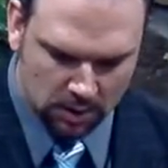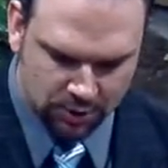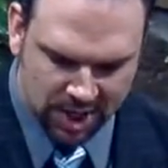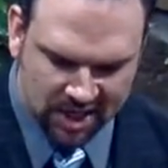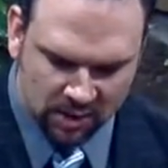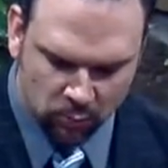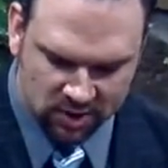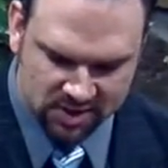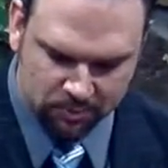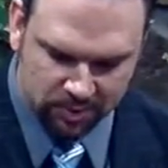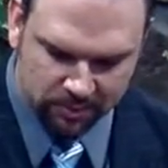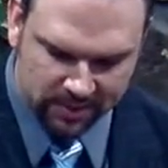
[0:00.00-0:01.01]
Jacob
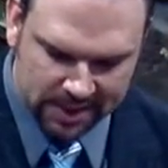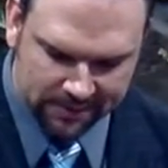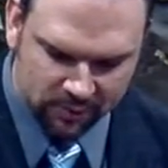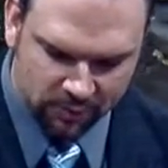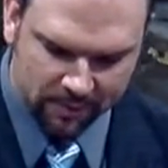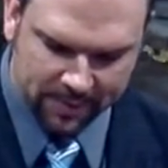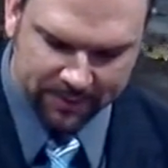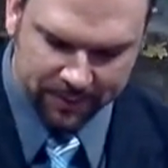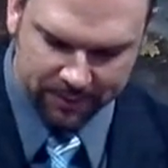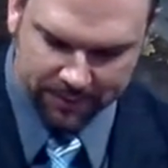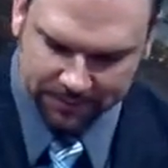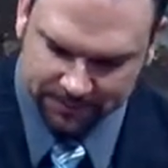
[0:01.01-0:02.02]
was bereaved, you
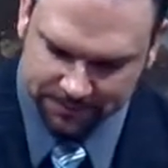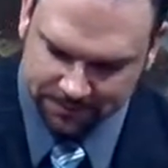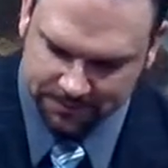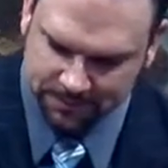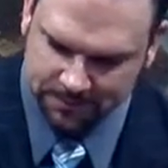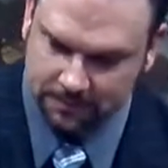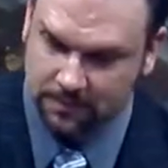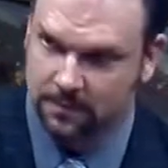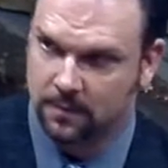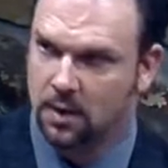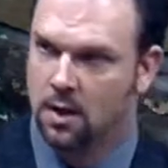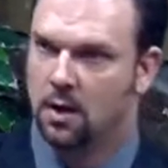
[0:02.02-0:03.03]
remember.
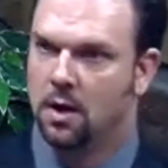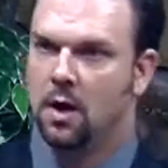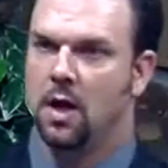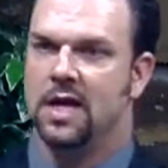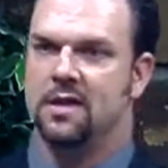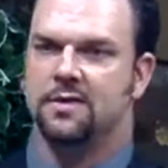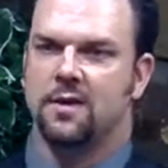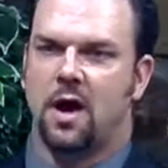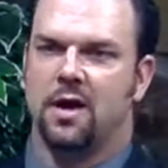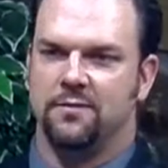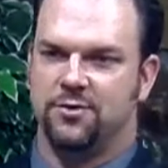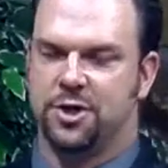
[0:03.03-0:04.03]
He
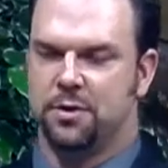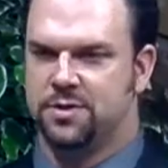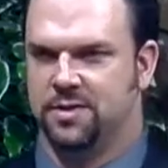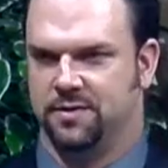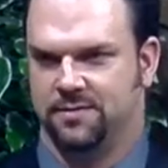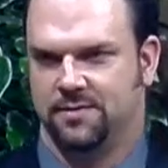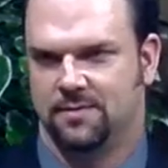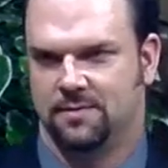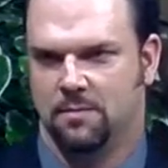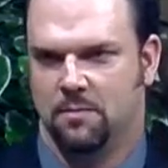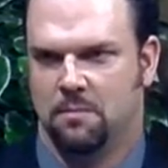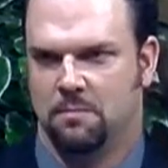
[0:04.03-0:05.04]
thought of Joseph.
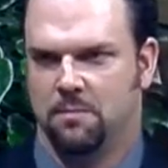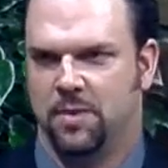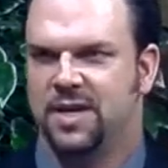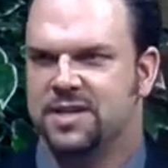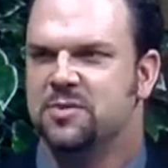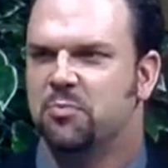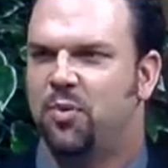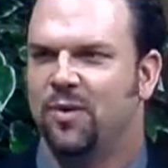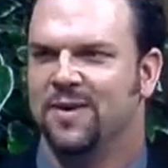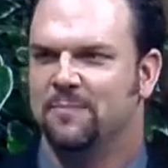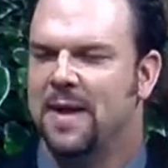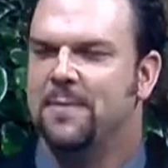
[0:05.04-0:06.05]
But it is
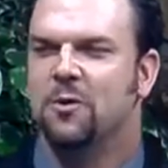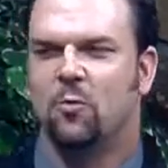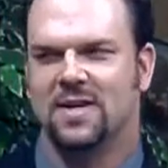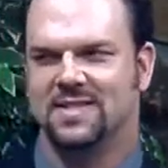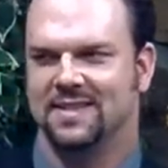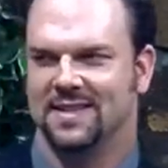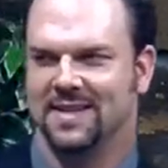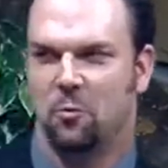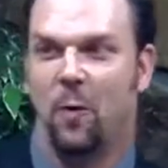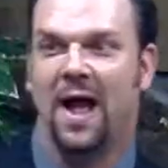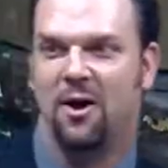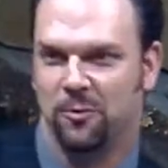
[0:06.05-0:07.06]
important, maybe it wasn't
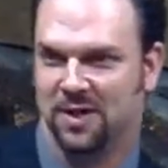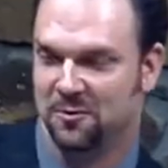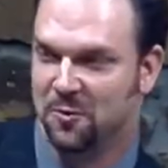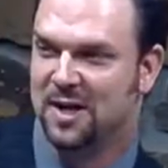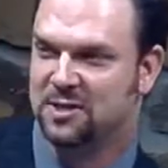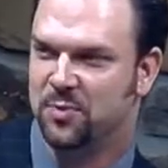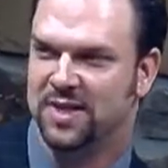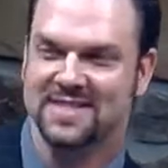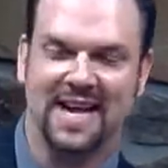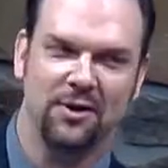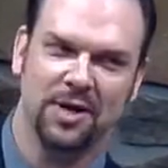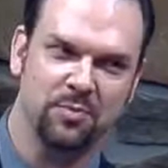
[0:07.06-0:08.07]
how it really was, but
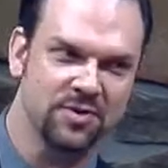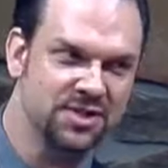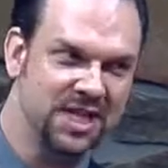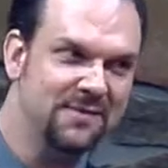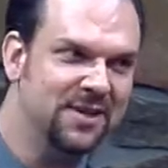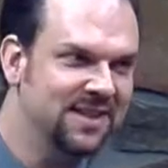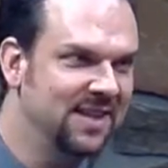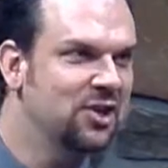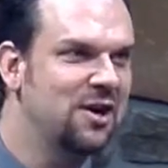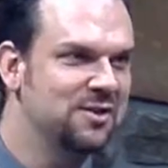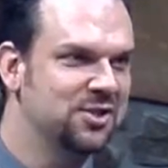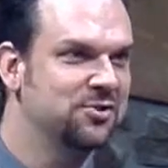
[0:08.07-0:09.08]
it's how he perceived it that
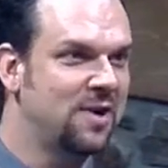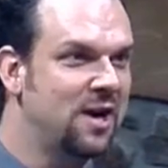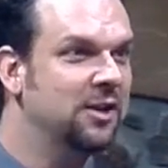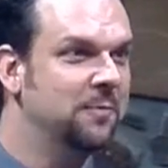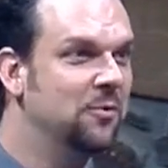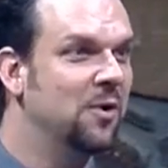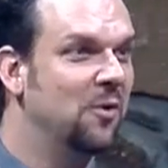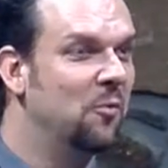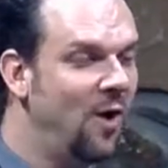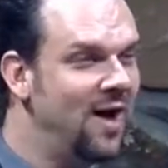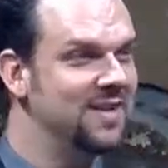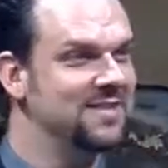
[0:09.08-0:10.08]
caused the trial to be what it
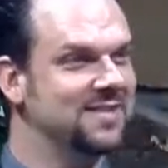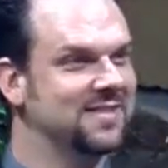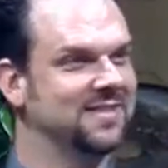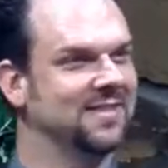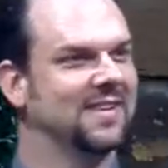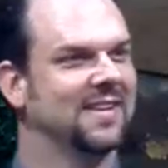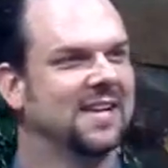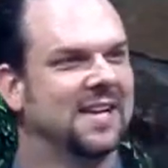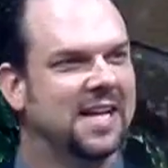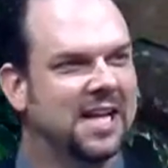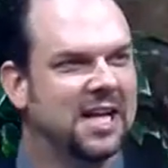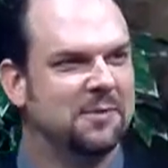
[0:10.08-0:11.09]
was.
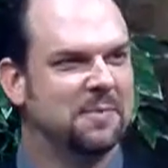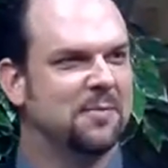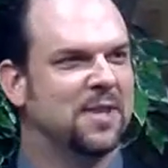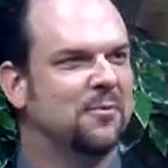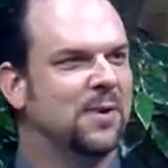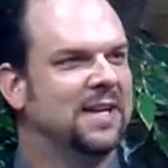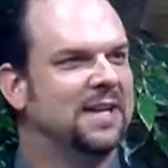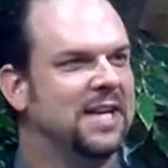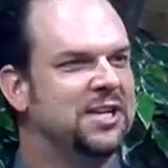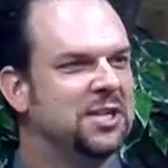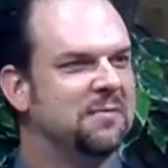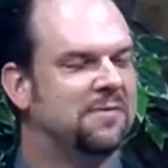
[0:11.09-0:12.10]
Remember, they went into
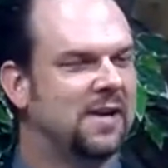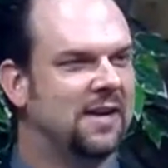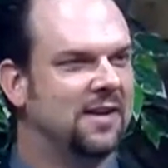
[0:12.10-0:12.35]
Egypt.